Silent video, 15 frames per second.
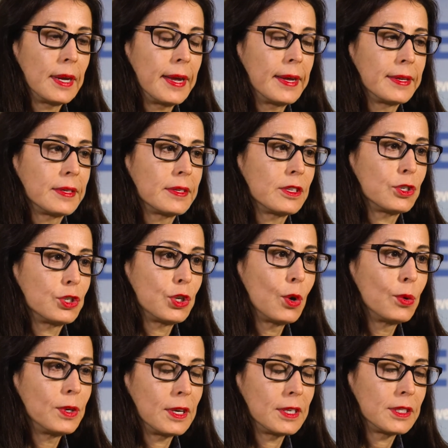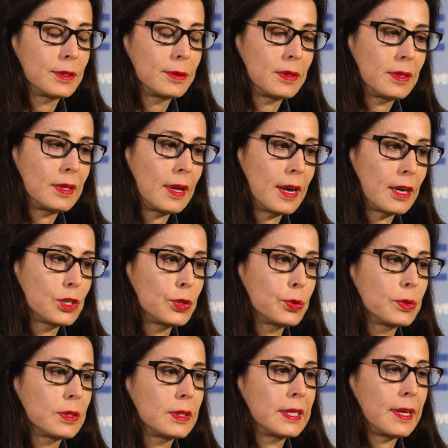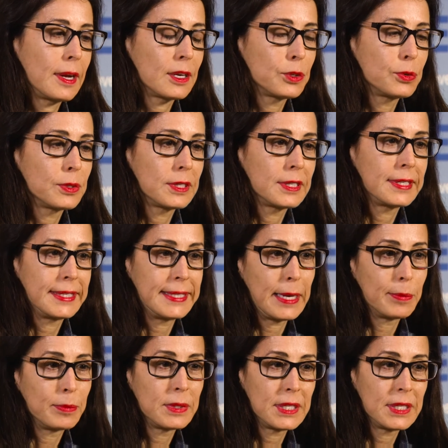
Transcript: and showed us actual, the actual stem